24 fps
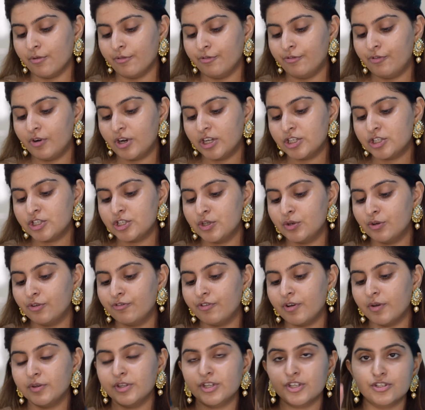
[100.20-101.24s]
fresh nude
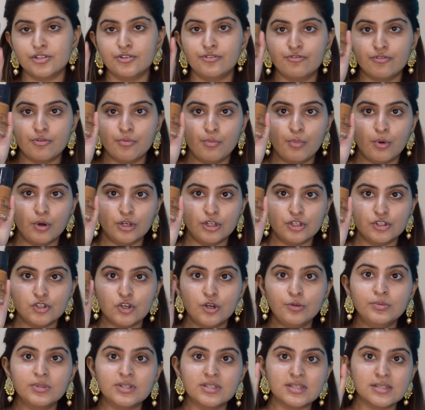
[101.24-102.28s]
foundation from Body
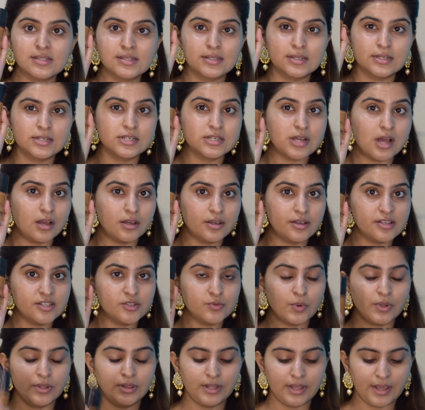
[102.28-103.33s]
Shop. This is the
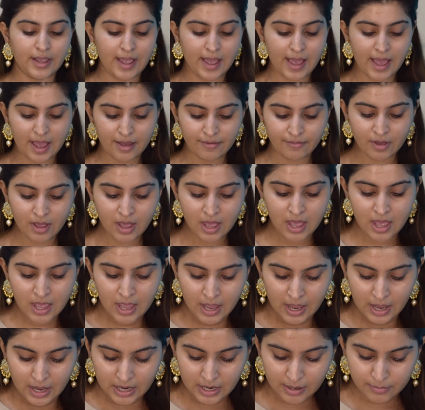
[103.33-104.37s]
darkest one they have,
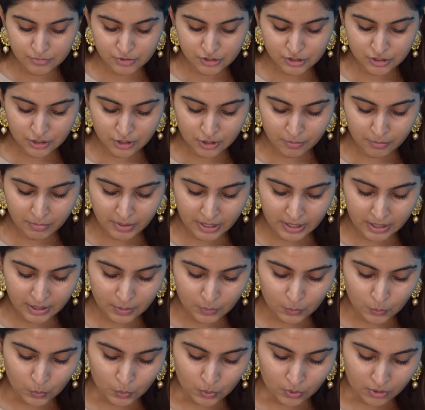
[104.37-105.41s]
and I'm just going to make
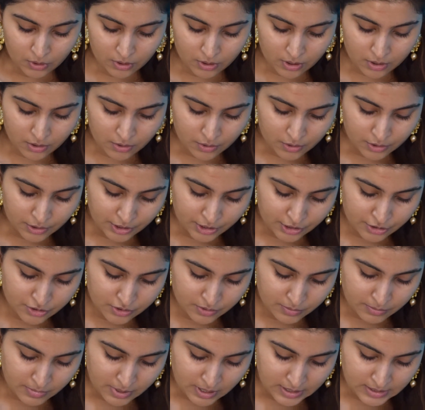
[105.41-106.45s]
it work according to
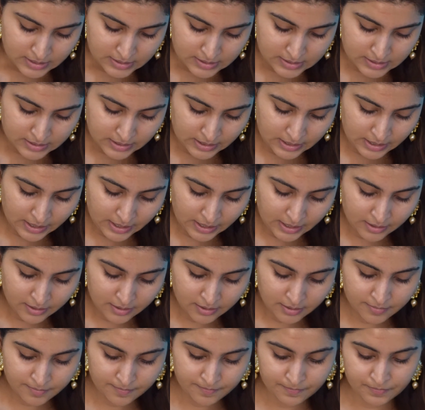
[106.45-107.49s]
my
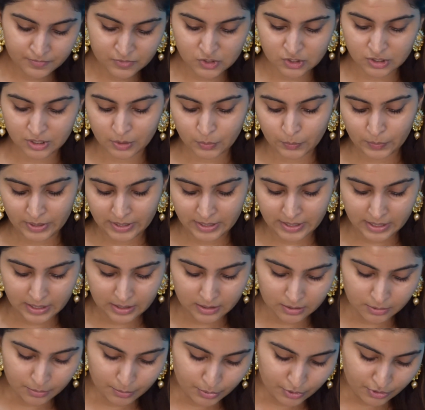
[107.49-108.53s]
skin so that we
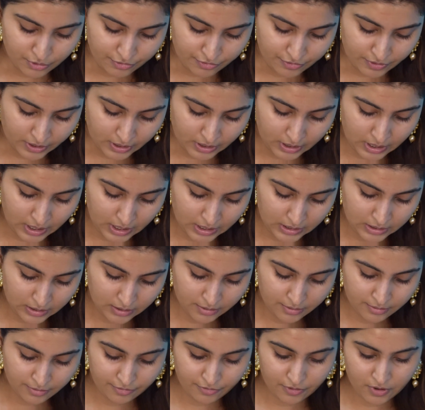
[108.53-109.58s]
get the perfect
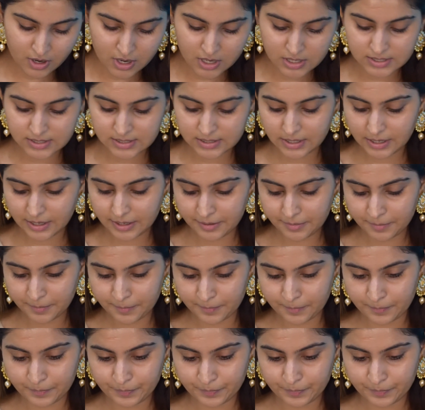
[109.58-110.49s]
color for our skin.